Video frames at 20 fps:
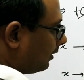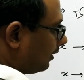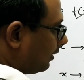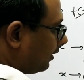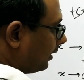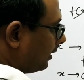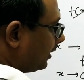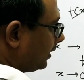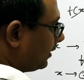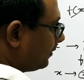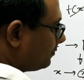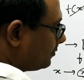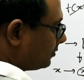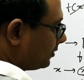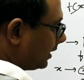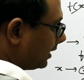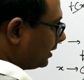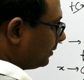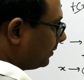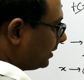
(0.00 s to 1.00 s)
I have to
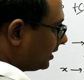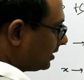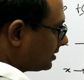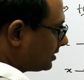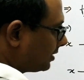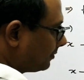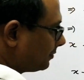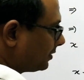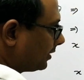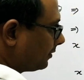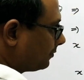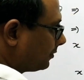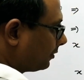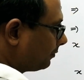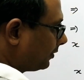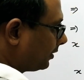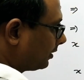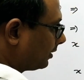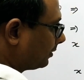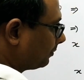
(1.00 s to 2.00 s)
eliminate something from
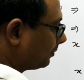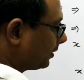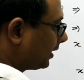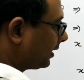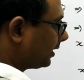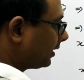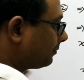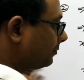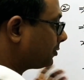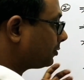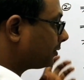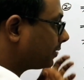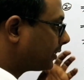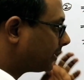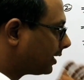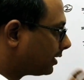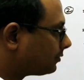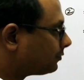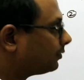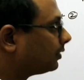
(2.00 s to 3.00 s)
here. I have to
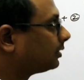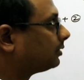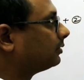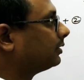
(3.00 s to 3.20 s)
get one